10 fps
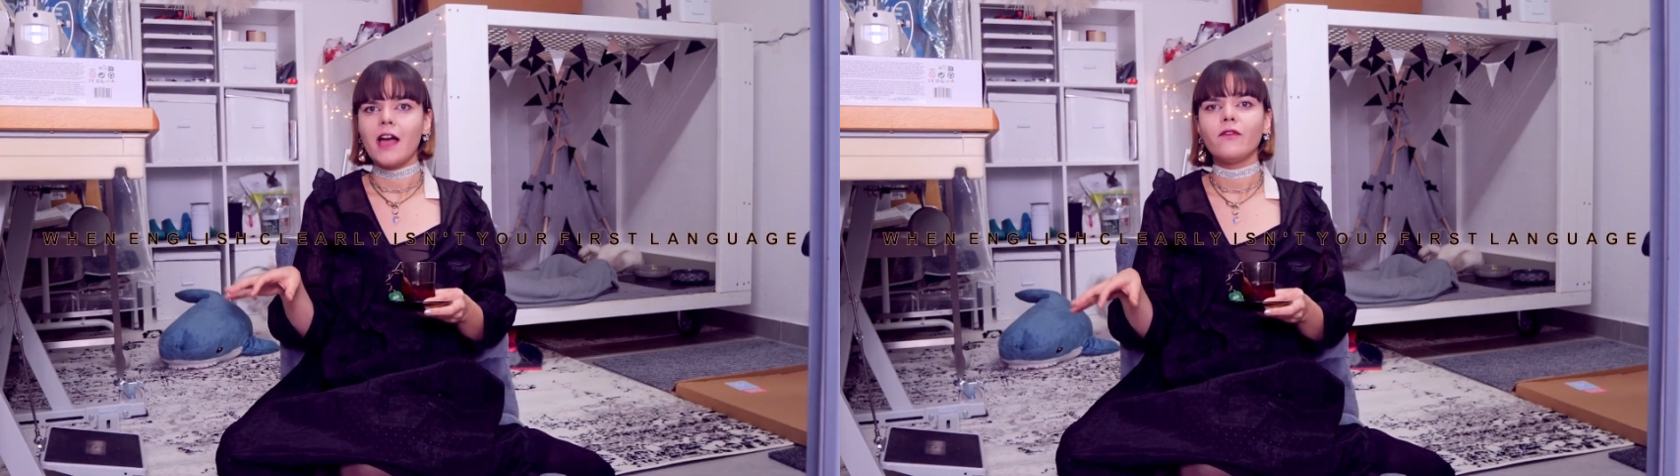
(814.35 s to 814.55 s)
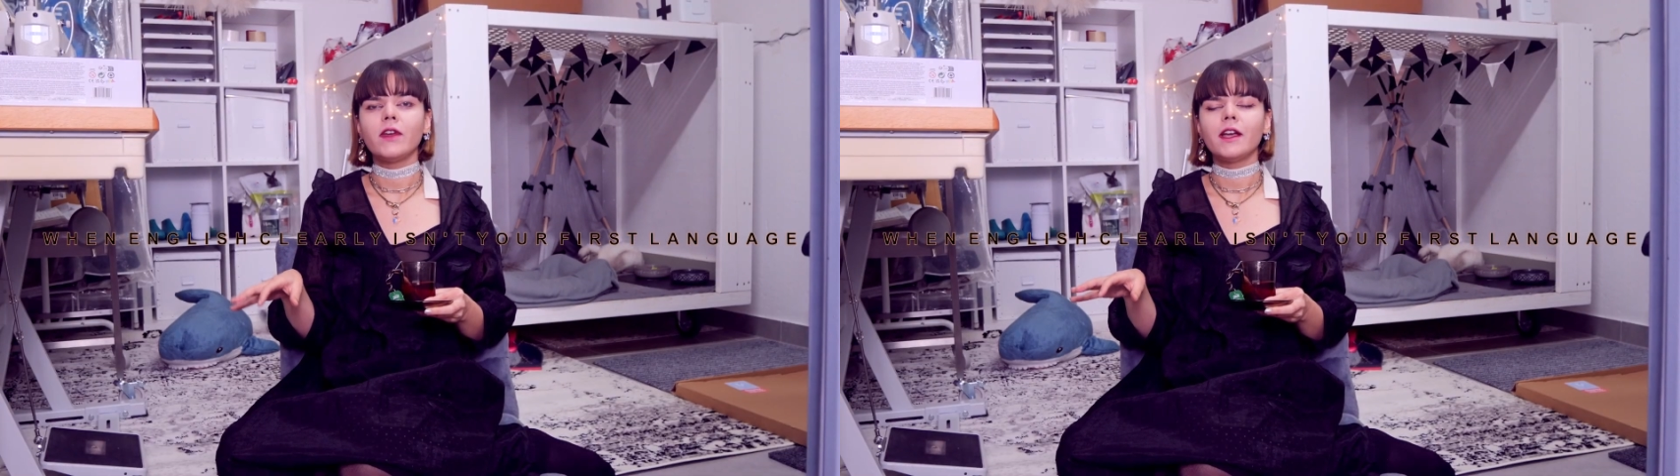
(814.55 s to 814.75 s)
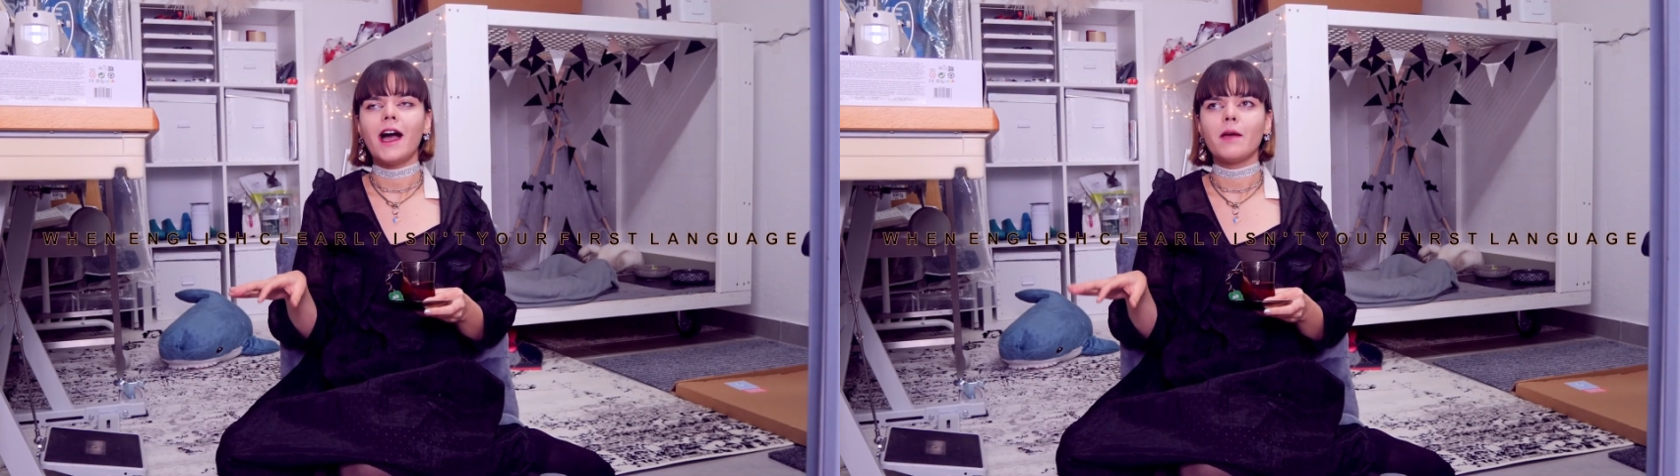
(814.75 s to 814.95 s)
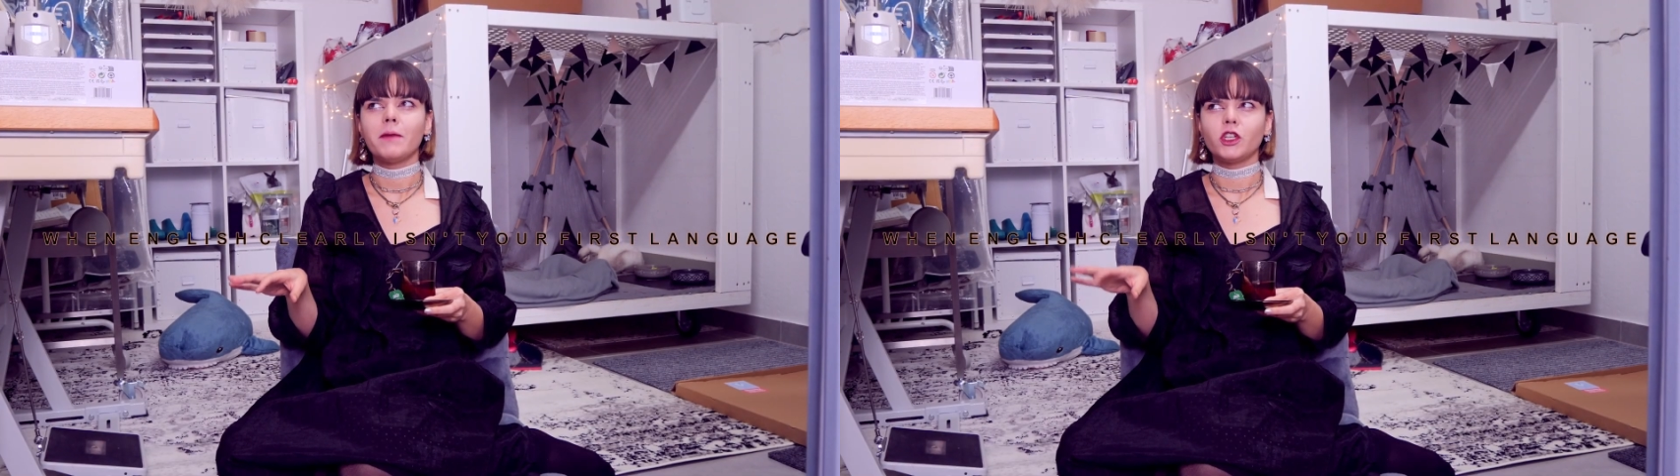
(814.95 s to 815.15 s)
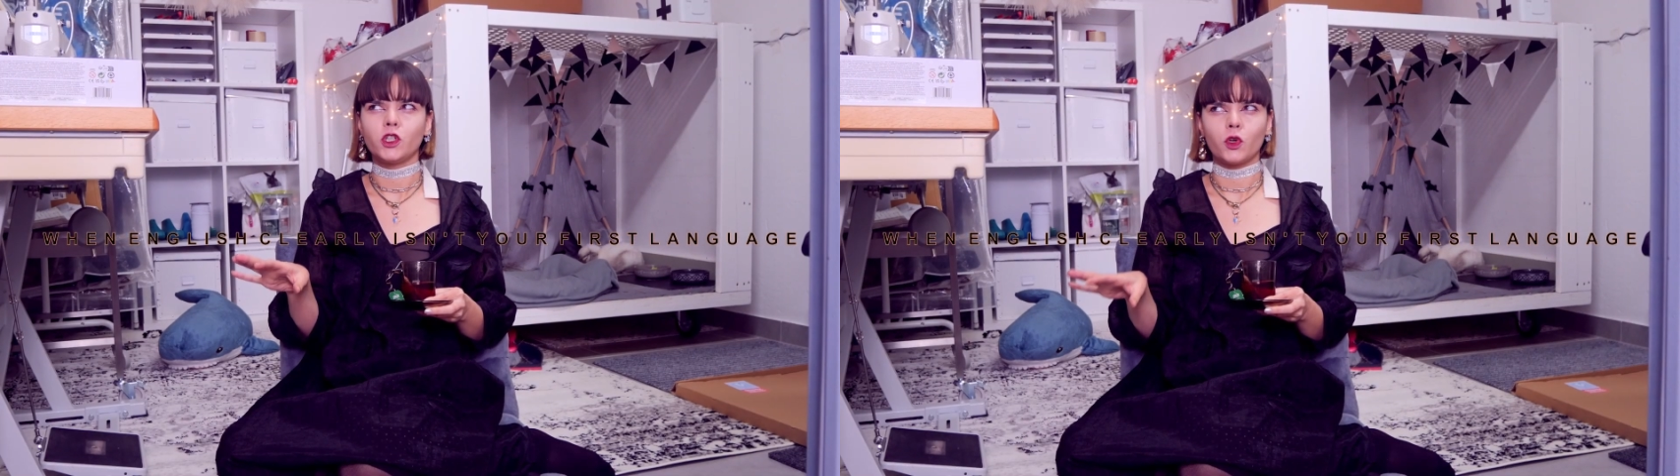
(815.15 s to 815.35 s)
I think I
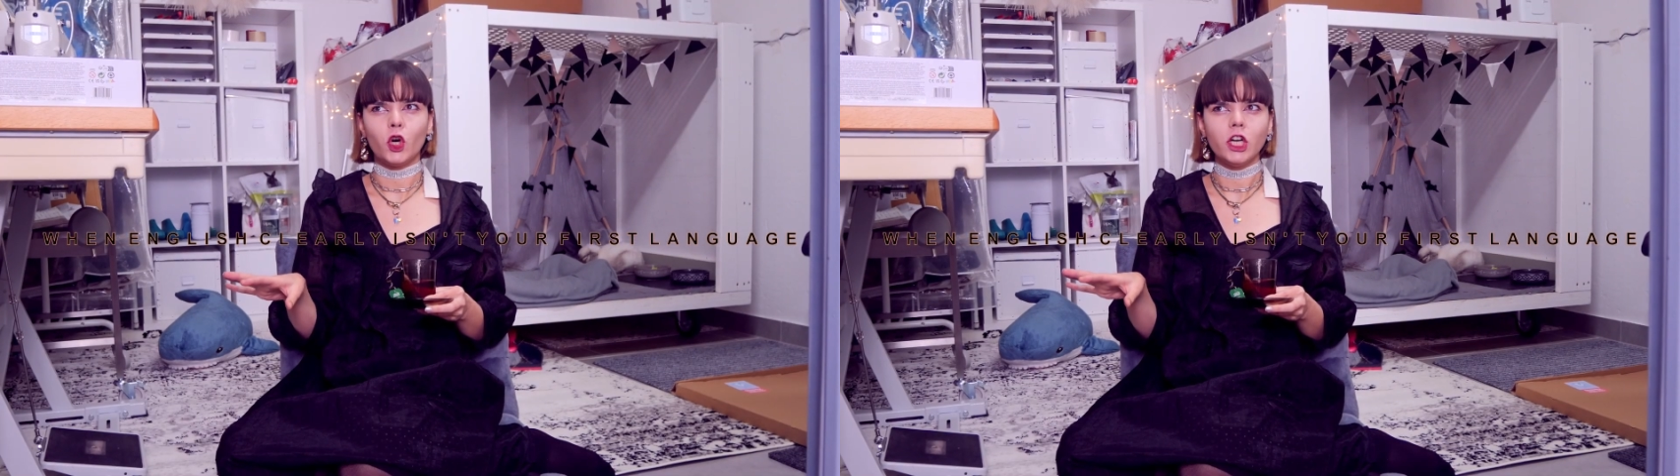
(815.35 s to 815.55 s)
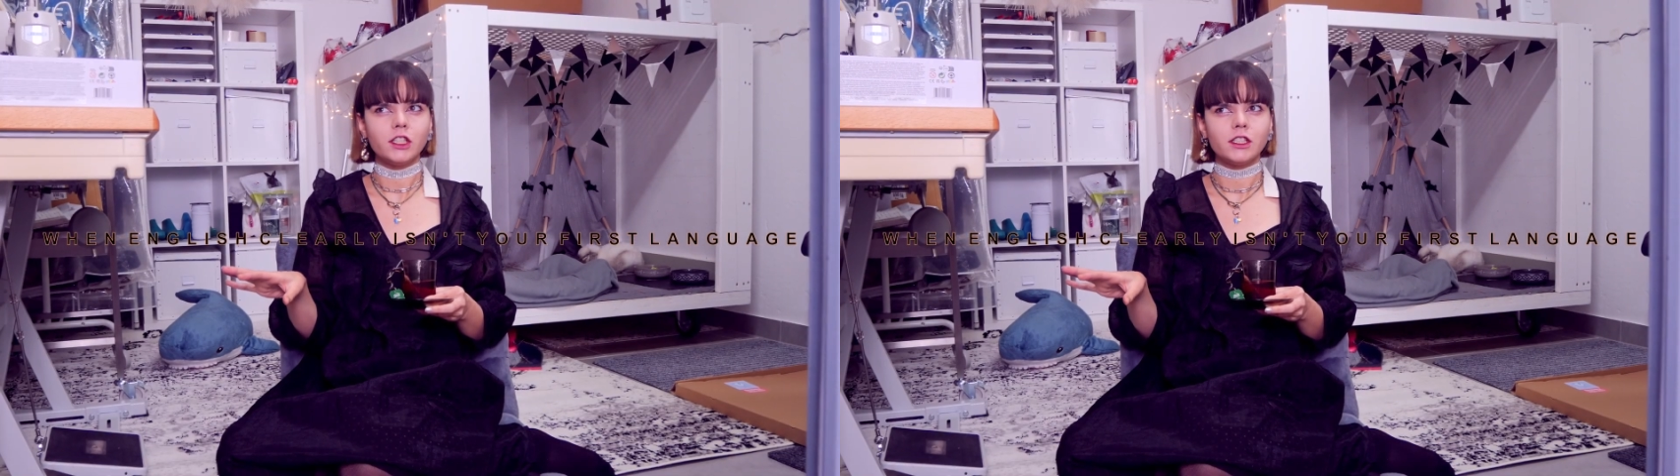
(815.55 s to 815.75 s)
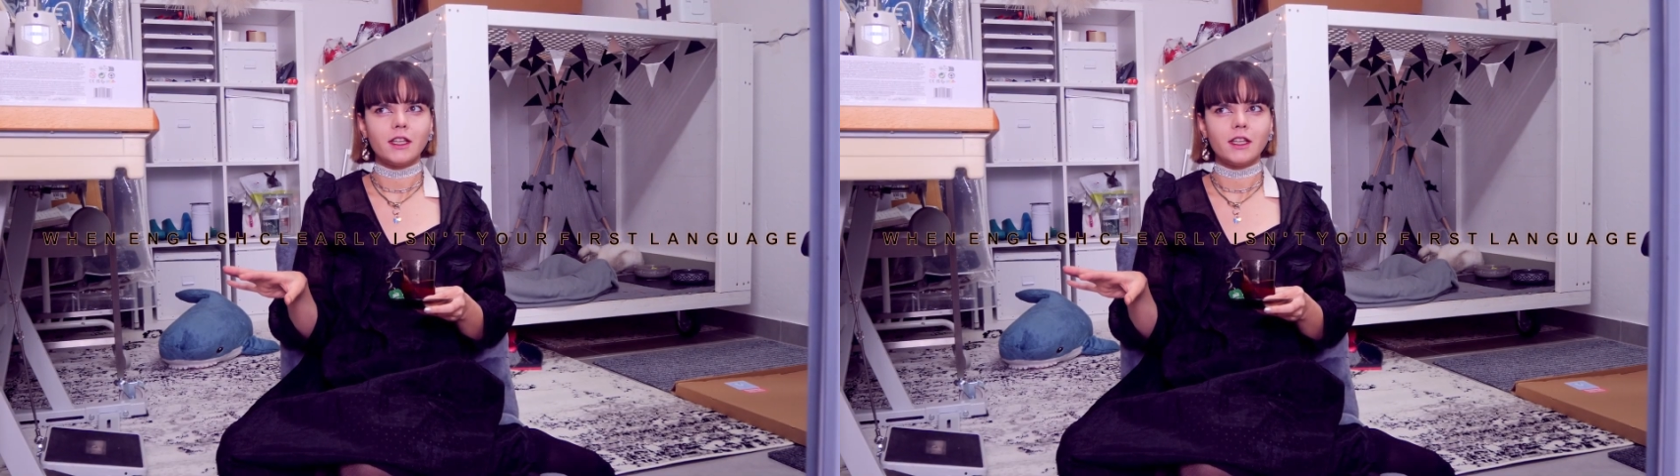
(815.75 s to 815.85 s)
matured.